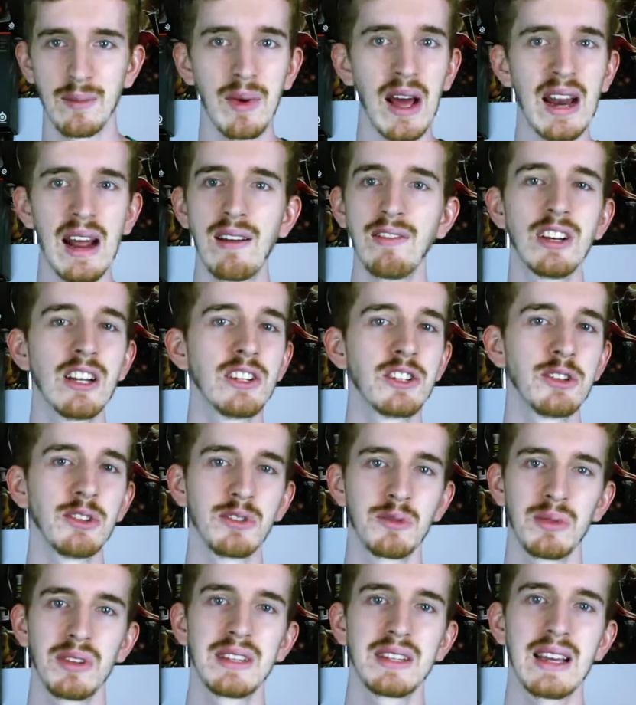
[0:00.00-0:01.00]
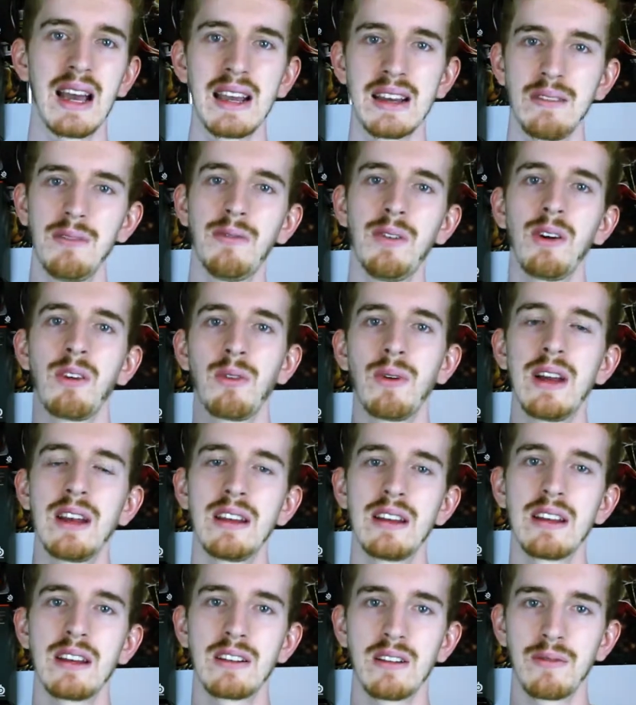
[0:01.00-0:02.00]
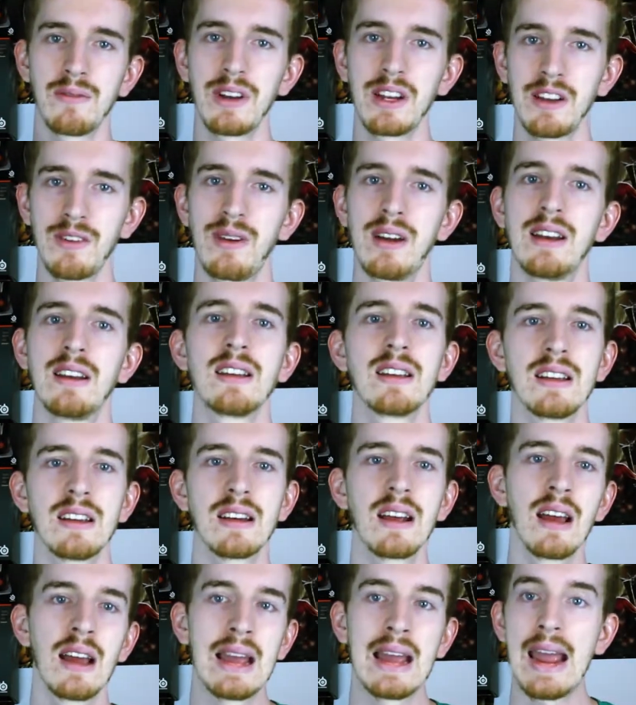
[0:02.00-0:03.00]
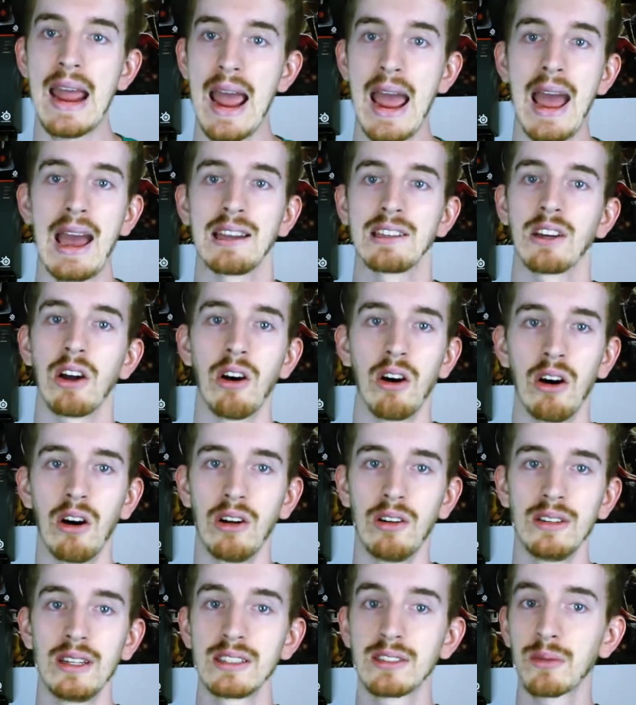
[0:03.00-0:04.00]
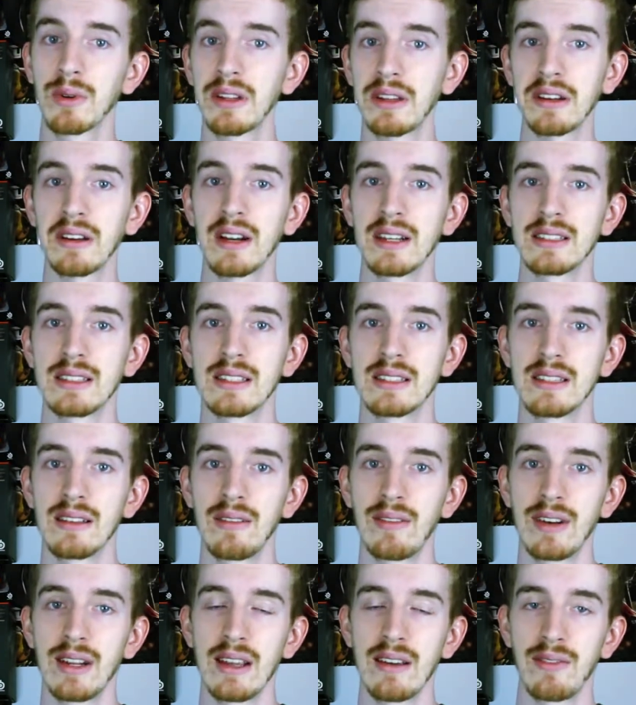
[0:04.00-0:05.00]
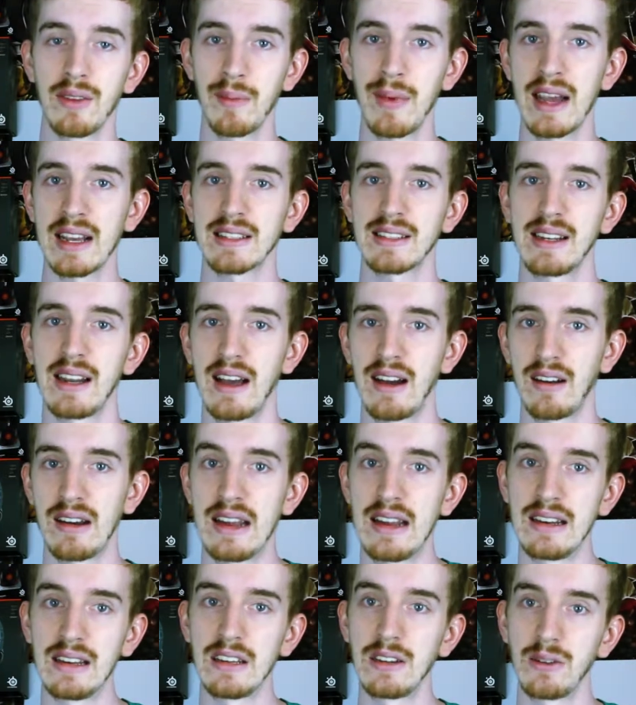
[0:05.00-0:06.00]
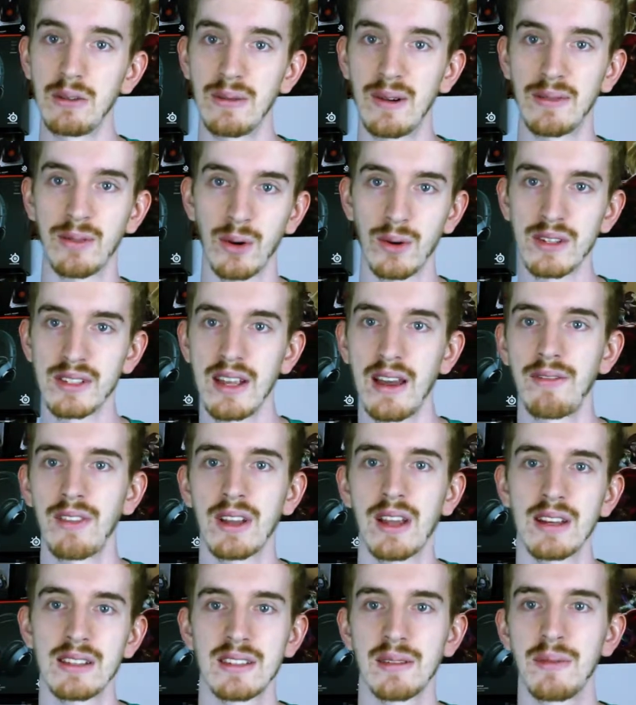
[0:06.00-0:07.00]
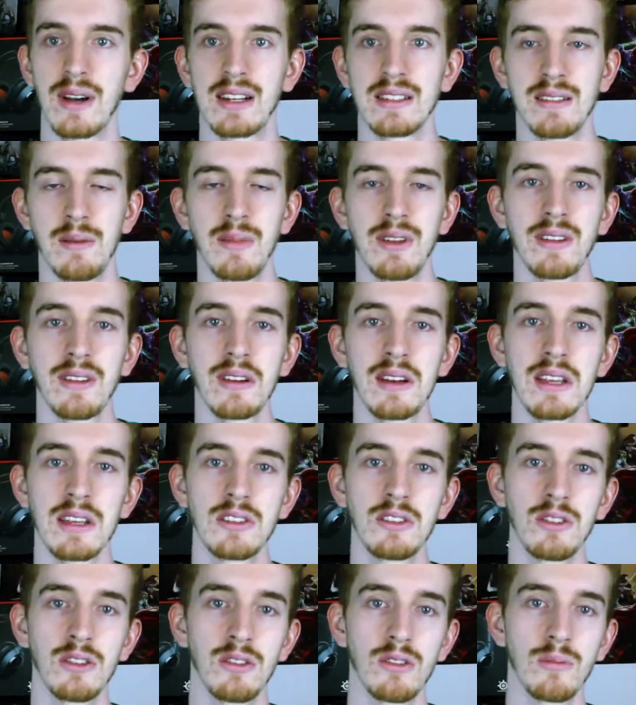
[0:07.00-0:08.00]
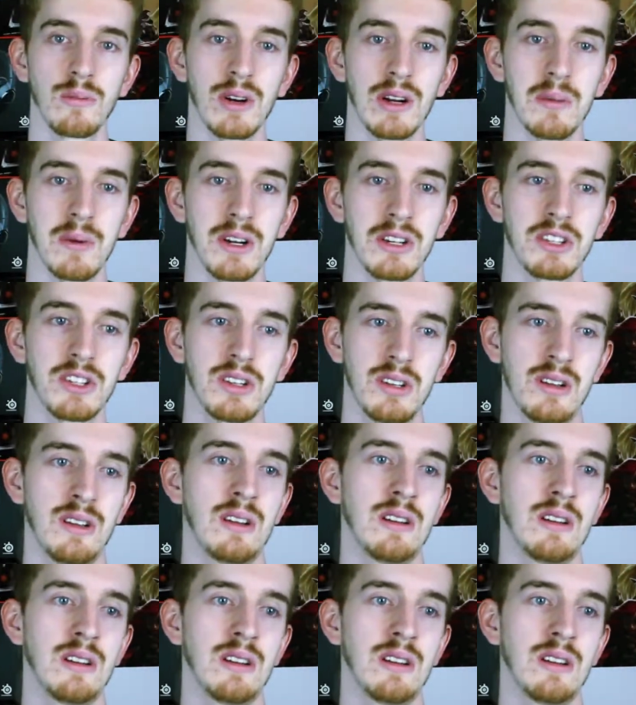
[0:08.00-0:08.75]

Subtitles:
I'm not having issues with tight photo editing or video editing at all. It's a really great sensitivity if you max it out, and you of course have the customizability to pretty much